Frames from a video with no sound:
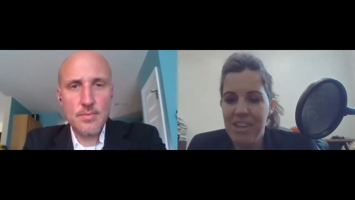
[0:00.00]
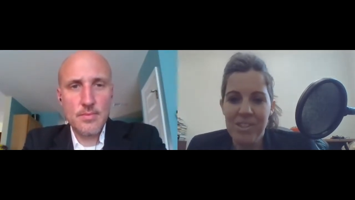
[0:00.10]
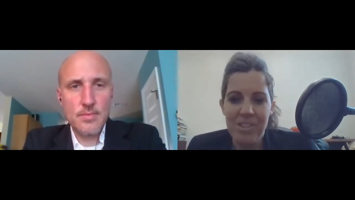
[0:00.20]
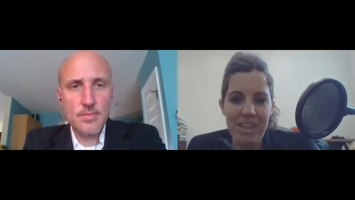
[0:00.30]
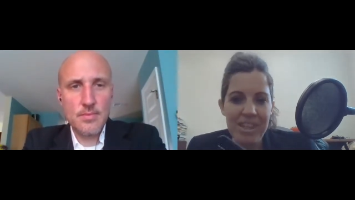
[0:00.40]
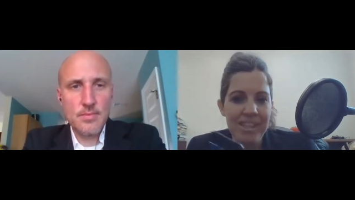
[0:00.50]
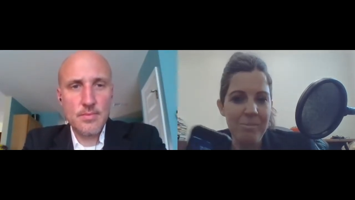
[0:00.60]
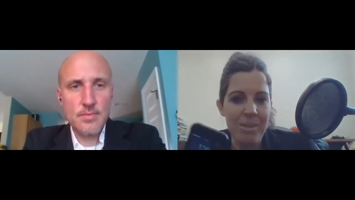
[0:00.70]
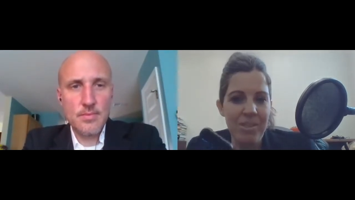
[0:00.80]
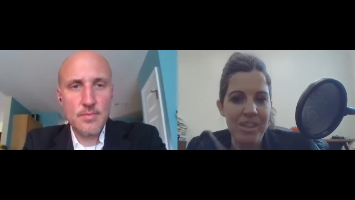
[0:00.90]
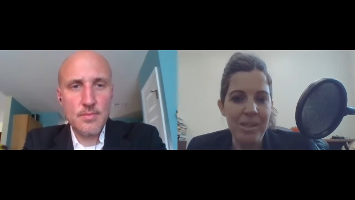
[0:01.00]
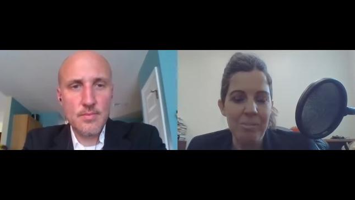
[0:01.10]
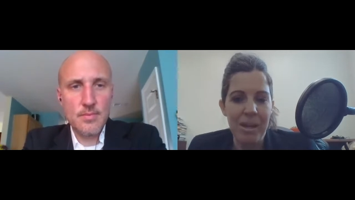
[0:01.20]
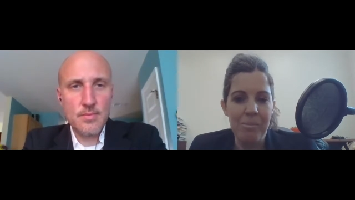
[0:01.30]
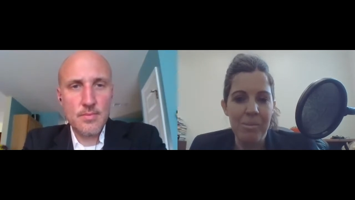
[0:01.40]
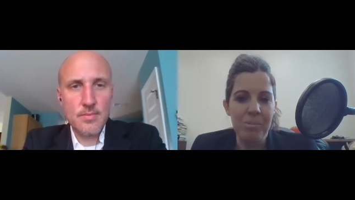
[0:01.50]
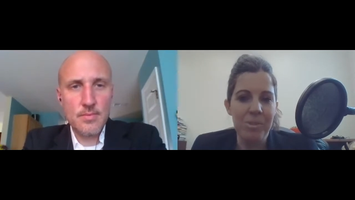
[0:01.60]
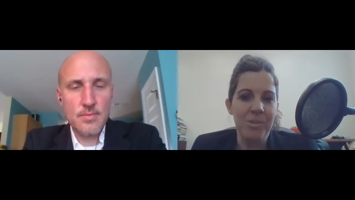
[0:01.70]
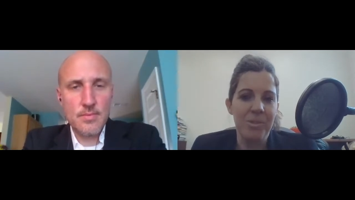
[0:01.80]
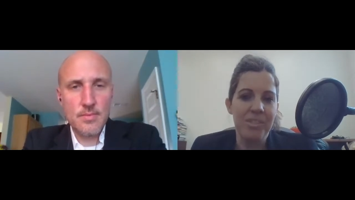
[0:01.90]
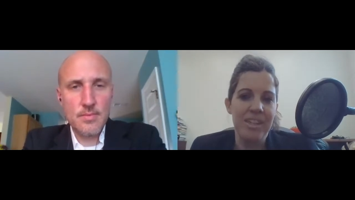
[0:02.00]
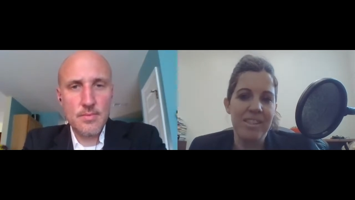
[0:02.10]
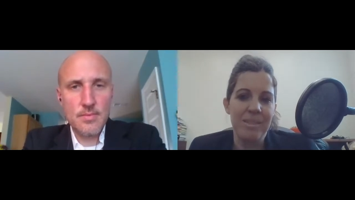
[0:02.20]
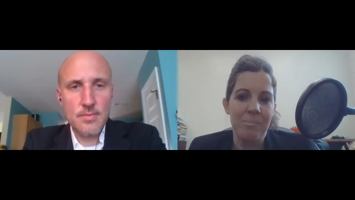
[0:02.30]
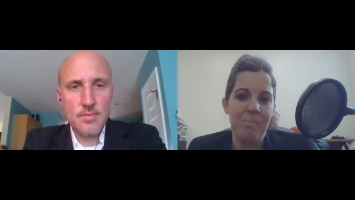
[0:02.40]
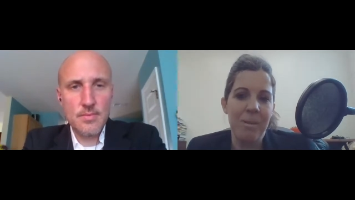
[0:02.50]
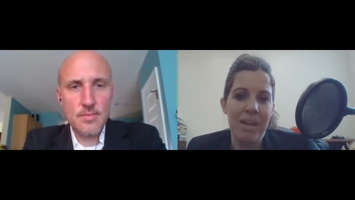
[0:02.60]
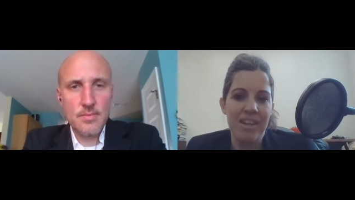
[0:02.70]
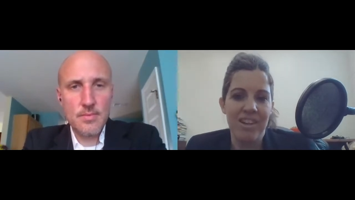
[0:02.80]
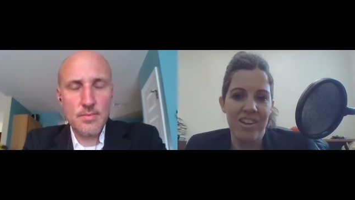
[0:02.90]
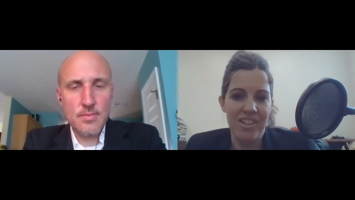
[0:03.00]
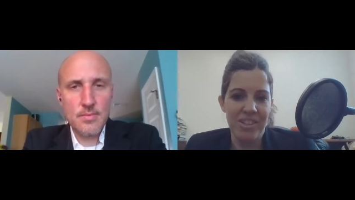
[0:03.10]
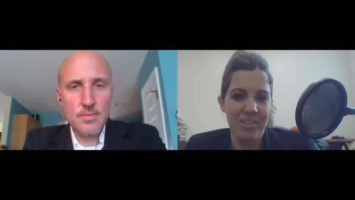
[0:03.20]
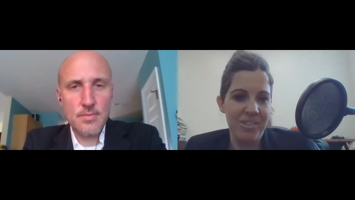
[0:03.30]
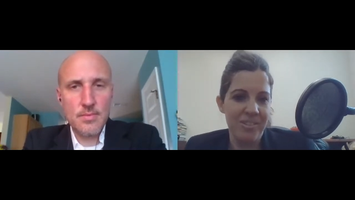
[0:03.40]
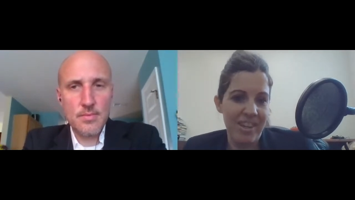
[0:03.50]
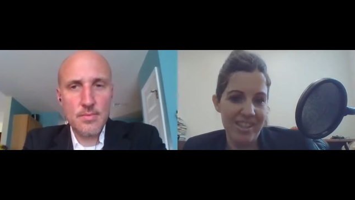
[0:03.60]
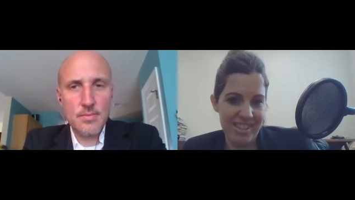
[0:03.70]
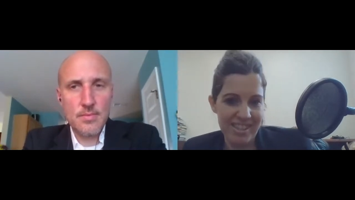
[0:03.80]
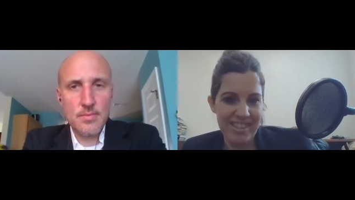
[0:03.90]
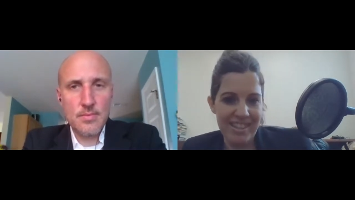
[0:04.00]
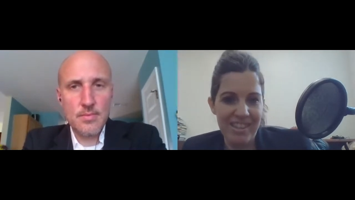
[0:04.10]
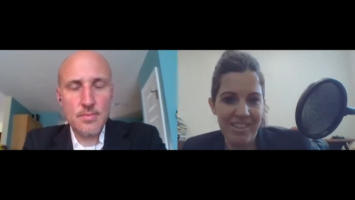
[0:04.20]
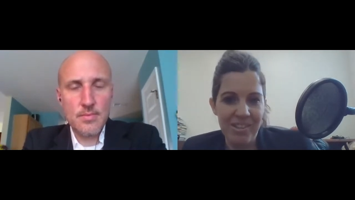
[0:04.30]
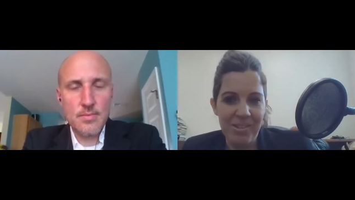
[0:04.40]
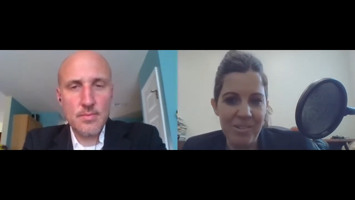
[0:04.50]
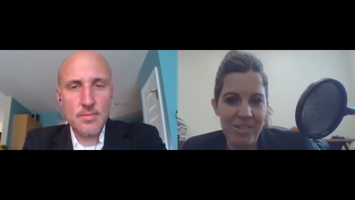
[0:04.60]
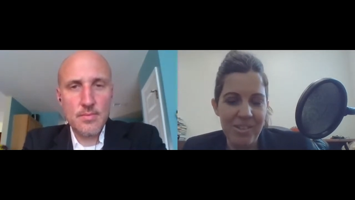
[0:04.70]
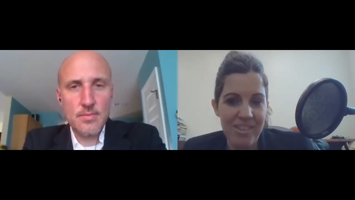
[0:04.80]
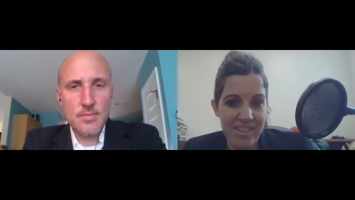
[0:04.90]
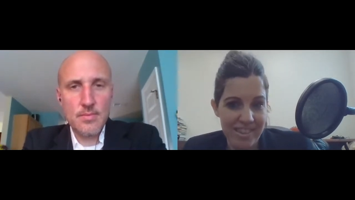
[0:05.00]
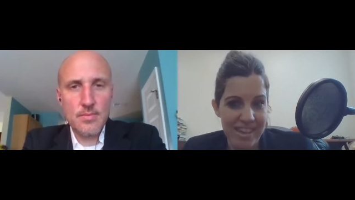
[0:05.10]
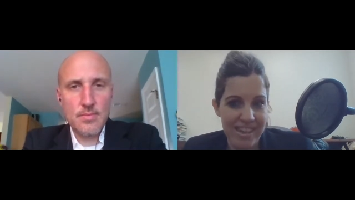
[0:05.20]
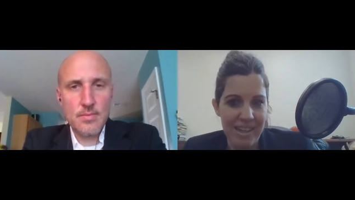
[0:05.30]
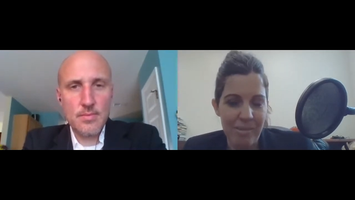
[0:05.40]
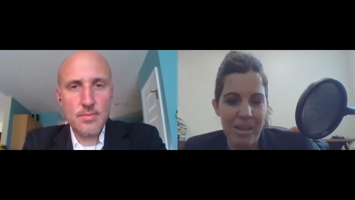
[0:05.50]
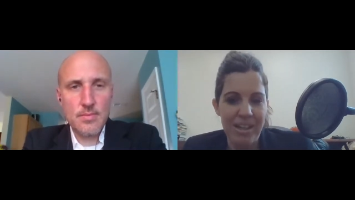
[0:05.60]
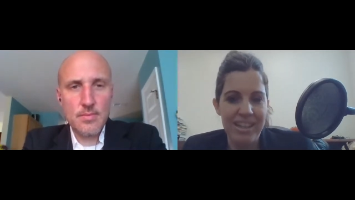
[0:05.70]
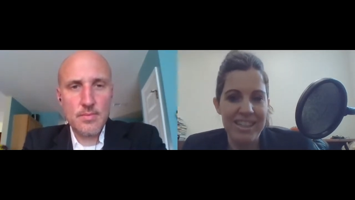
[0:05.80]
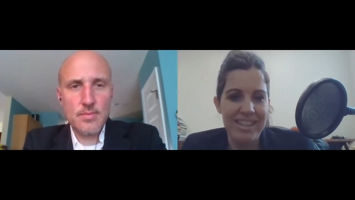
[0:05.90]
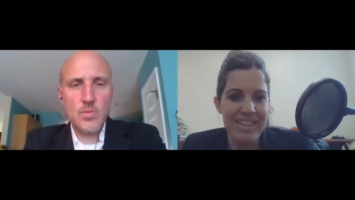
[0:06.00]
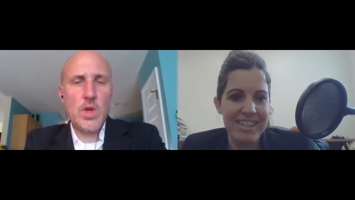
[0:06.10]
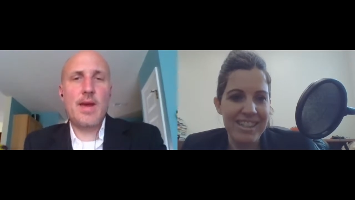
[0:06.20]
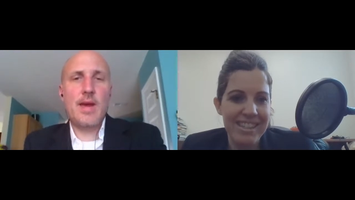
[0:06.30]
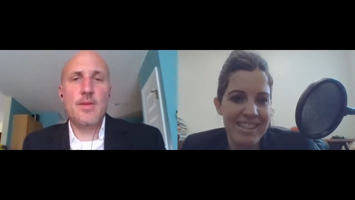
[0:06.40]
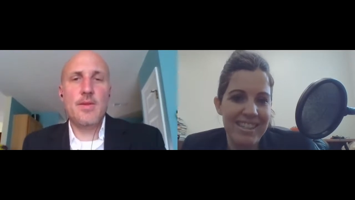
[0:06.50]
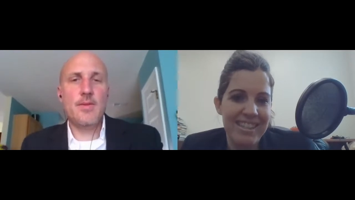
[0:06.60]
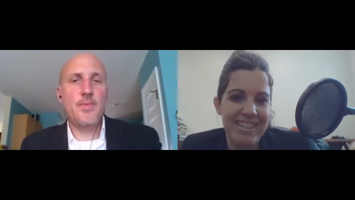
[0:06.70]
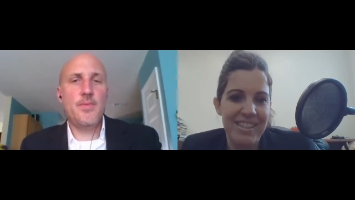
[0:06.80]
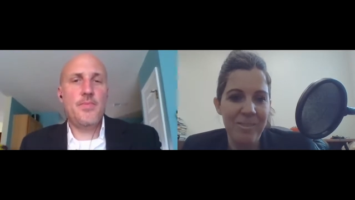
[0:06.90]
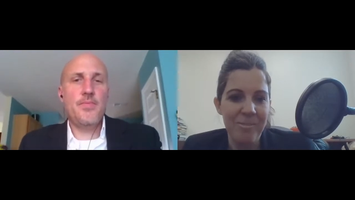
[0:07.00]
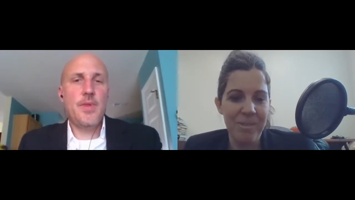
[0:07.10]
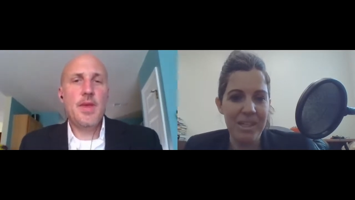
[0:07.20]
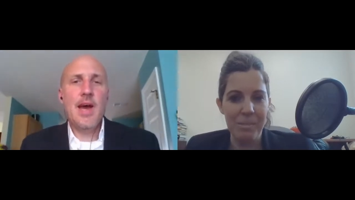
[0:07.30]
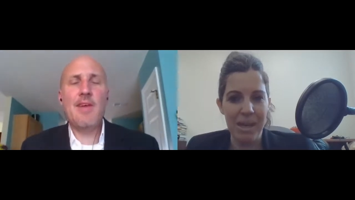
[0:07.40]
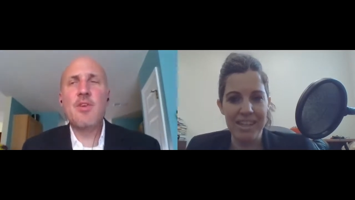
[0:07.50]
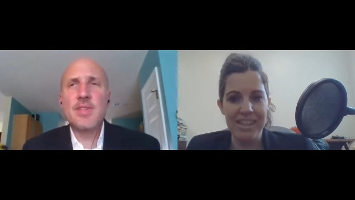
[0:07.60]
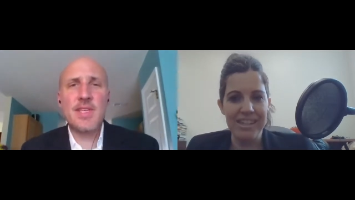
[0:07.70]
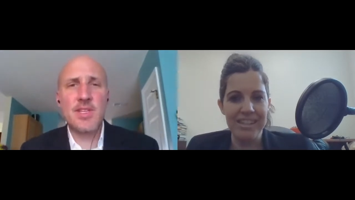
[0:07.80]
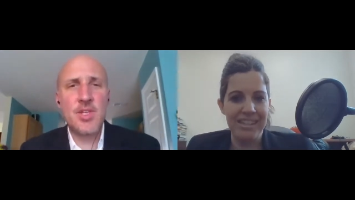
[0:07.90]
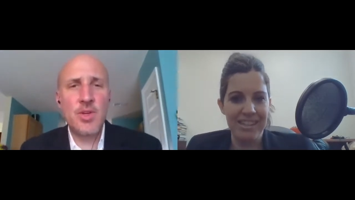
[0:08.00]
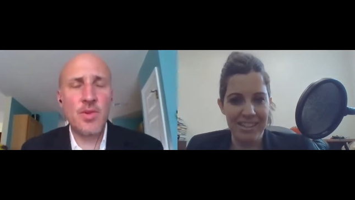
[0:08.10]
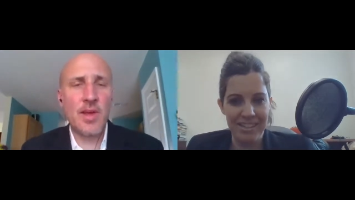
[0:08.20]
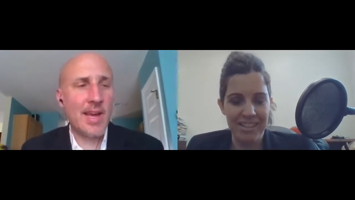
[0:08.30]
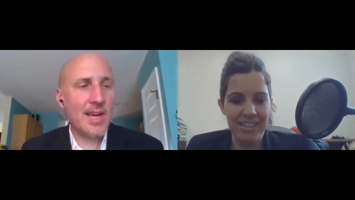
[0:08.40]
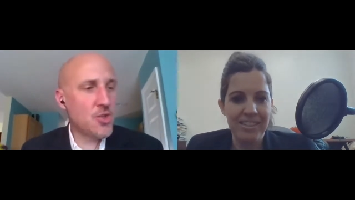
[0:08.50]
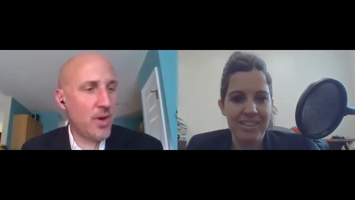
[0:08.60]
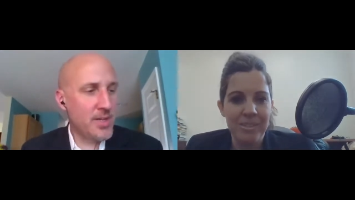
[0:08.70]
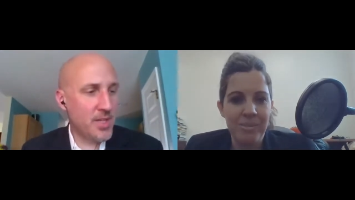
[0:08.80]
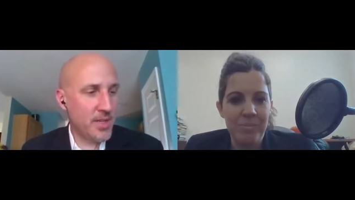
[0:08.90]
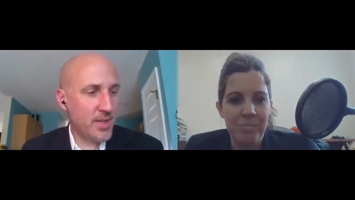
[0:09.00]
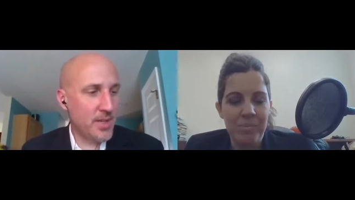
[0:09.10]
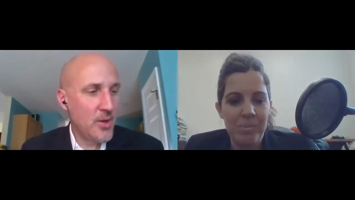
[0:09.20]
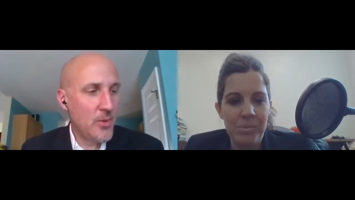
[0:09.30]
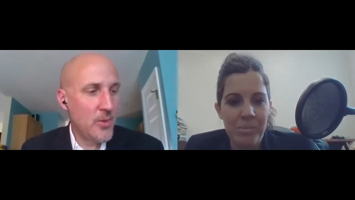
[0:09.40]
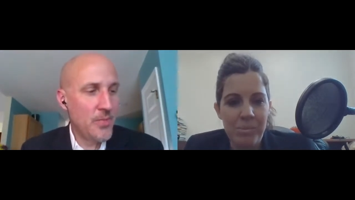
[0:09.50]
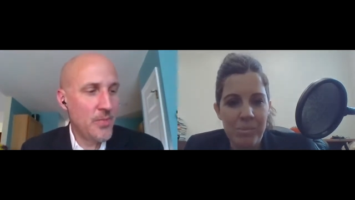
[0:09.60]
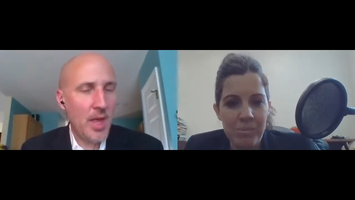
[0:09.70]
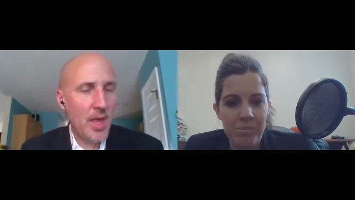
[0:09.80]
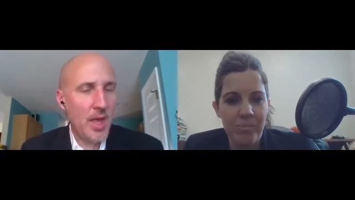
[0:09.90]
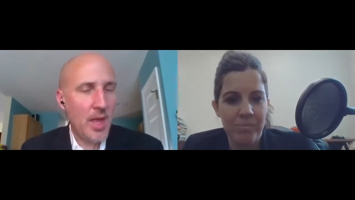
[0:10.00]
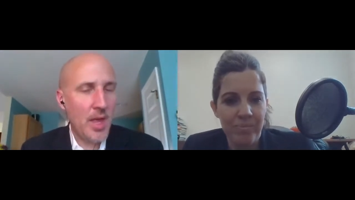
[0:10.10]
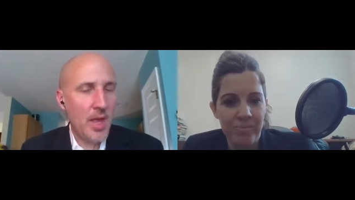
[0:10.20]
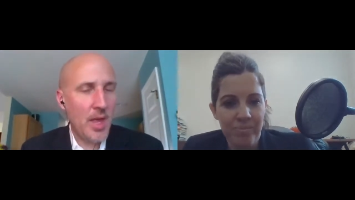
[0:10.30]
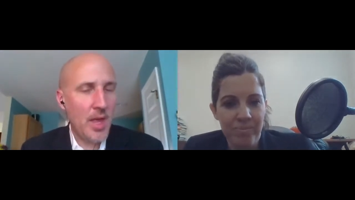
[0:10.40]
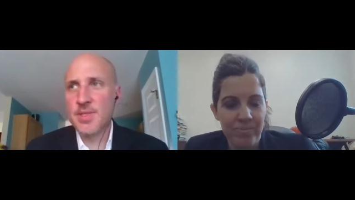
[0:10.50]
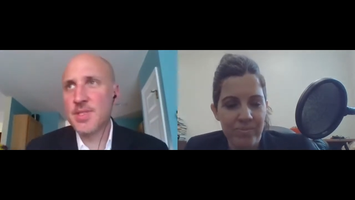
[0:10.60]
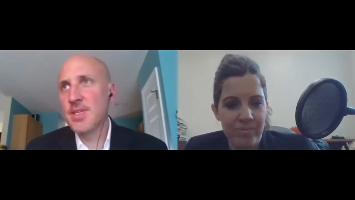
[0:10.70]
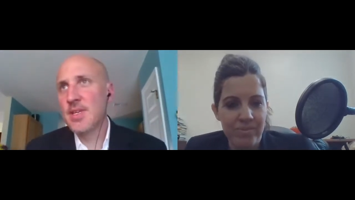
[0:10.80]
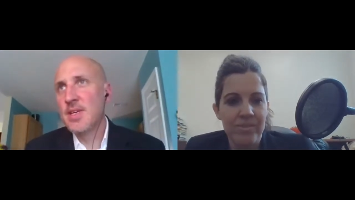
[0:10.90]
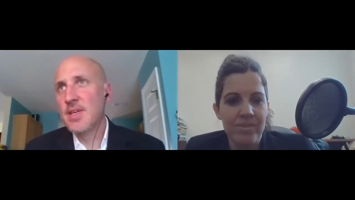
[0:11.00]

Speaker 1: So getting them to think about mobile tools as a pedagogical device in their own.
Speaker 2: yeah. I've noticed that too. Like I tried to, I'll use